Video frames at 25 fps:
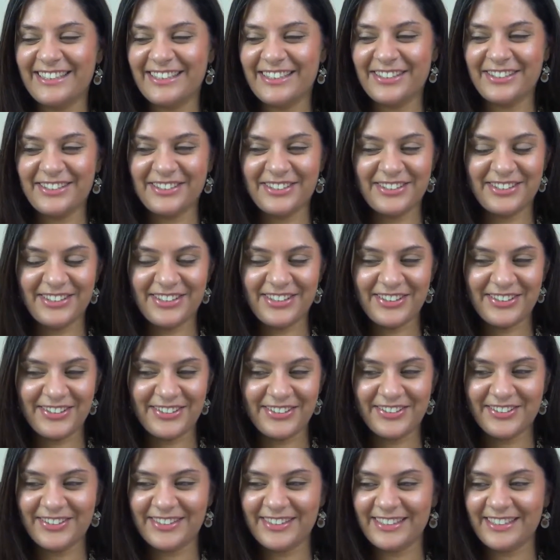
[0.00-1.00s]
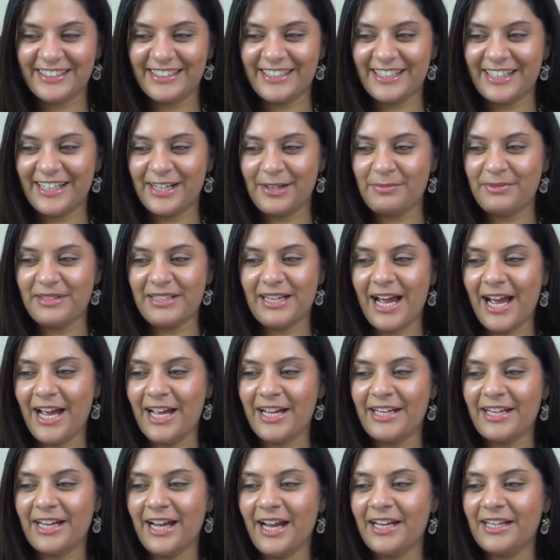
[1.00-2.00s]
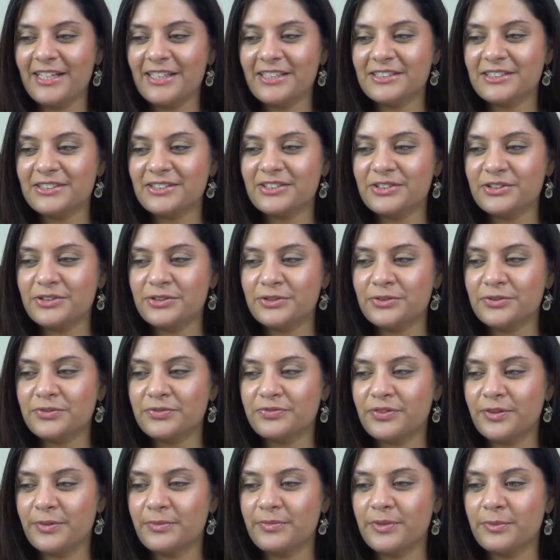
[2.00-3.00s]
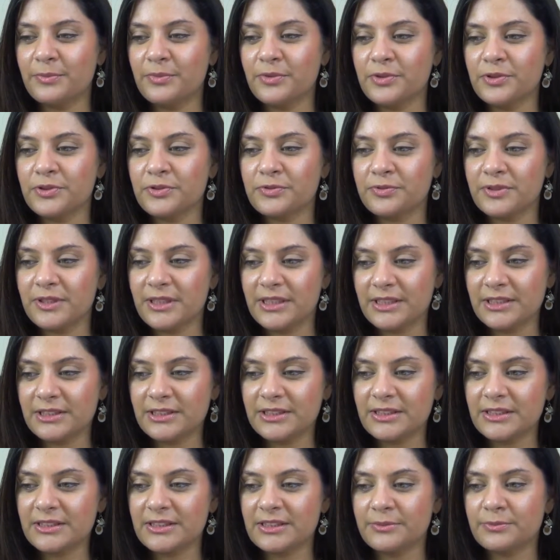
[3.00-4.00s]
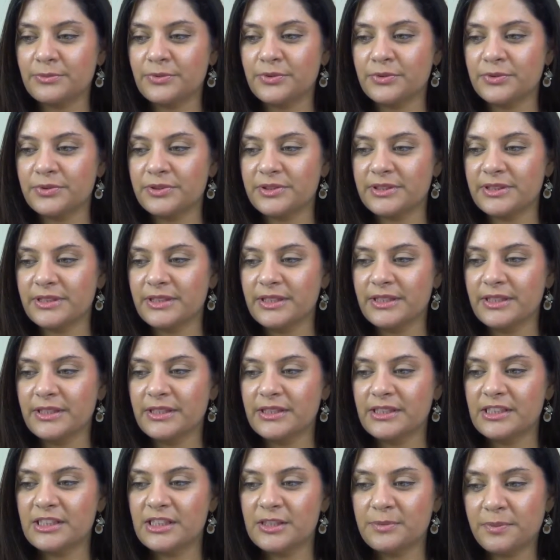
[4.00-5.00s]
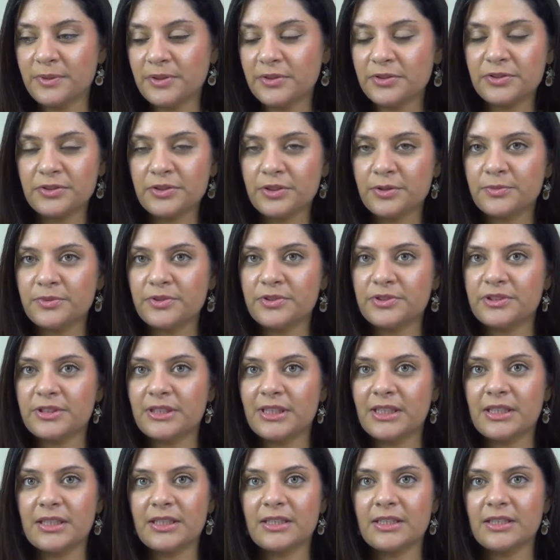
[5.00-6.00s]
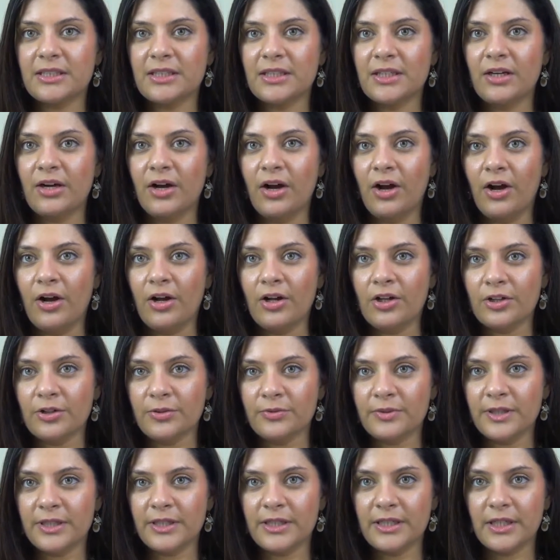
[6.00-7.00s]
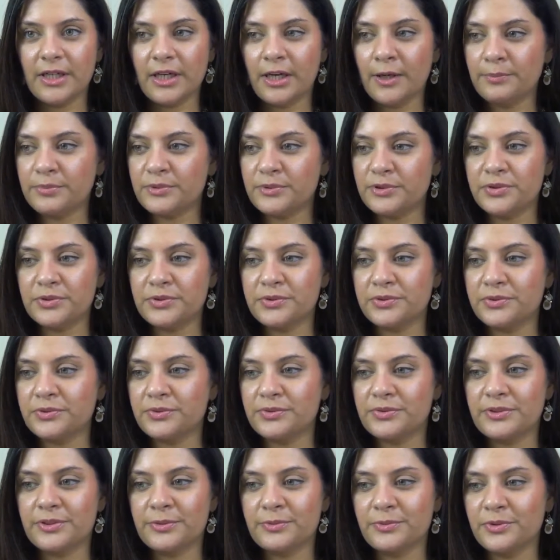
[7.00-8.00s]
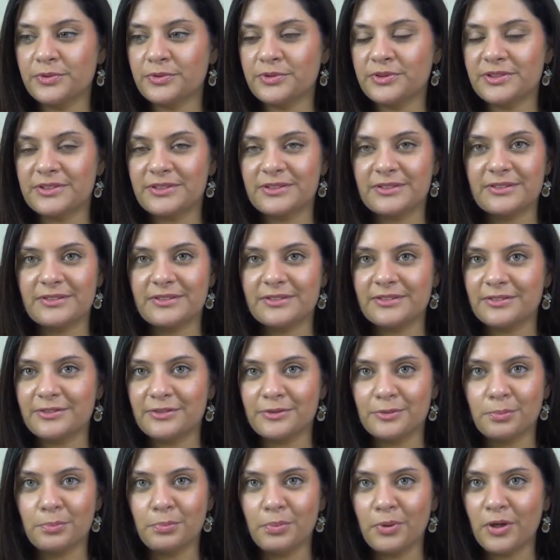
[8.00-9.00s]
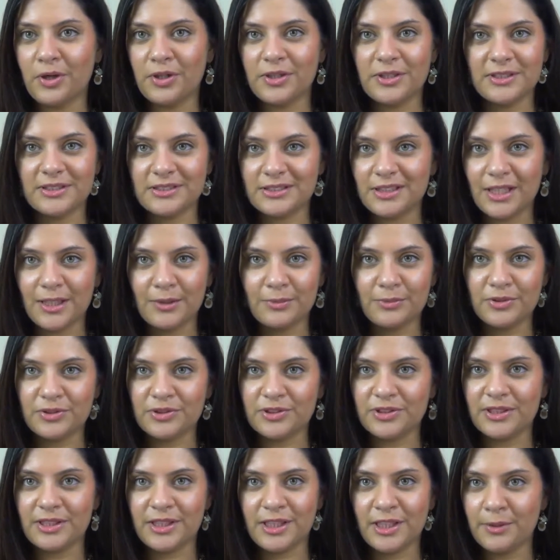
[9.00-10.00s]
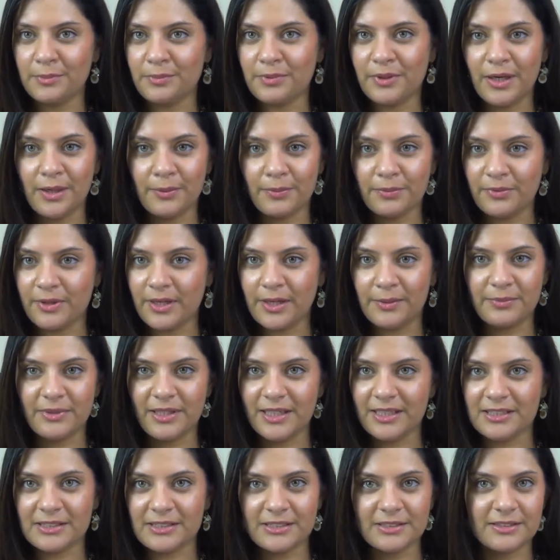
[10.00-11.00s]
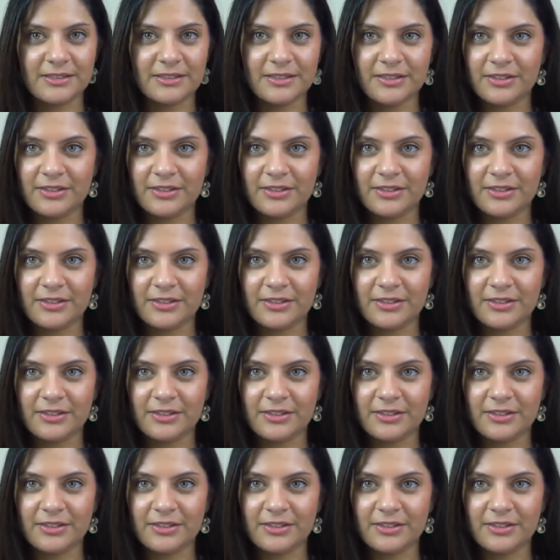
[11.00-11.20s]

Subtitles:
There you go. I mean, I listen to from the most religious and most spiritual music all the way up to the most, party style music, hip hop, rap. That's,